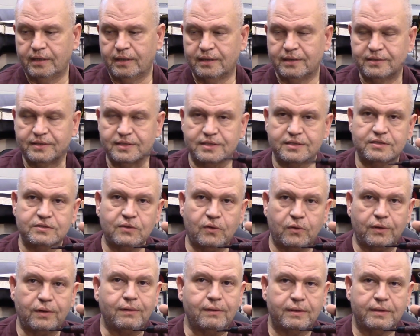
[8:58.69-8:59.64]
You know, this is
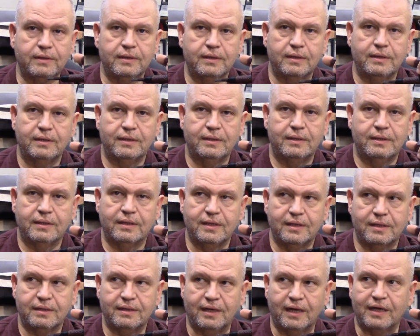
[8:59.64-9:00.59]
all
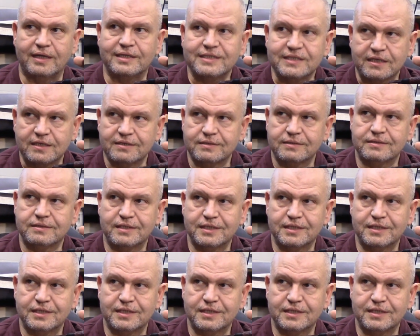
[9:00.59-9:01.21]
nonsense.